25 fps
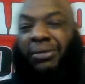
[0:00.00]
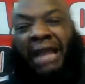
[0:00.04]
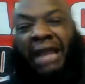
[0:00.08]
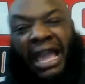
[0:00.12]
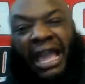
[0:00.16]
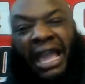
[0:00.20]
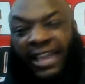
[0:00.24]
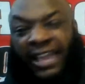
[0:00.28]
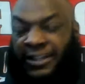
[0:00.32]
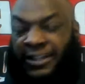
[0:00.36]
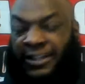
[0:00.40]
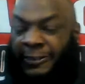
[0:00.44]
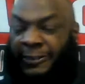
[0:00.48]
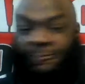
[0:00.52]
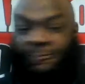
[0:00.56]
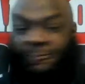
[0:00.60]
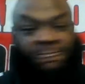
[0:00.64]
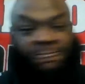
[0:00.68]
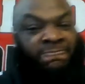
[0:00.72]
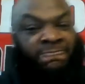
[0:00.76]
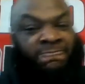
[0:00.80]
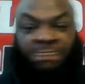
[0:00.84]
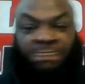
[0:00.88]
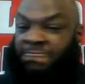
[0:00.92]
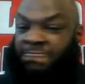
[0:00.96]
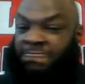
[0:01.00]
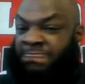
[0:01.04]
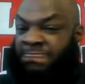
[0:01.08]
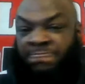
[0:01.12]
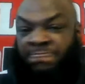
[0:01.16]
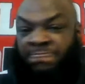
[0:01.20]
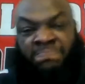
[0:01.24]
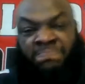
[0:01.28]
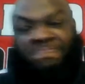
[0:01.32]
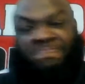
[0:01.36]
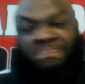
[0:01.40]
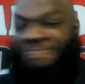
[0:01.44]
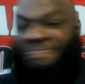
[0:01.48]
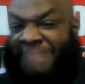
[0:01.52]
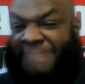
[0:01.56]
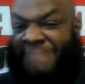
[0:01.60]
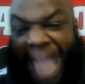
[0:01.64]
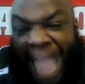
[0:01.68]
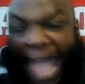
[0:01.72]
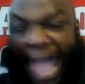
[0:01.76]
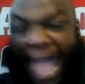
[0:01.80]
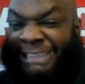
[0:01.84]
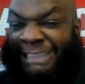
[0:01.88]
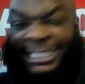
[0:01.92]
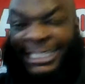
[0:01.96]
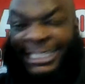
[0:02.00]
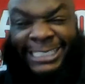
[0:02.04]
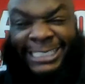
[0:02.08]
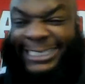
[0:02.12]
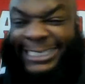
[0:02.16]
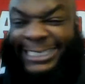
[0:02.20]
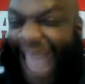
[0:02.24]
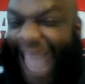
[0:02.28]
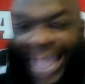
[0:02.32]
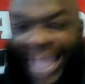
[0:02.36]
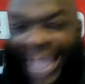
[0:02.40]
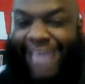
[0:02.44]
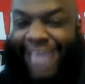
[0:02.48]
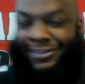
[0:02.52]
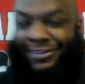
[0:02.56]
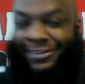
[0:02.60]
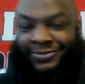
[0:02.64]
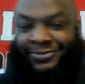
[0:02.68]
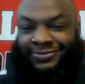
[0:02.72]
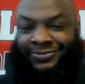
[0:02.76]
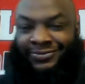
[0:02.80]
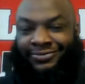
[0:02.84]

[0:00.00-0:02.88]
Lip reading: like, not today.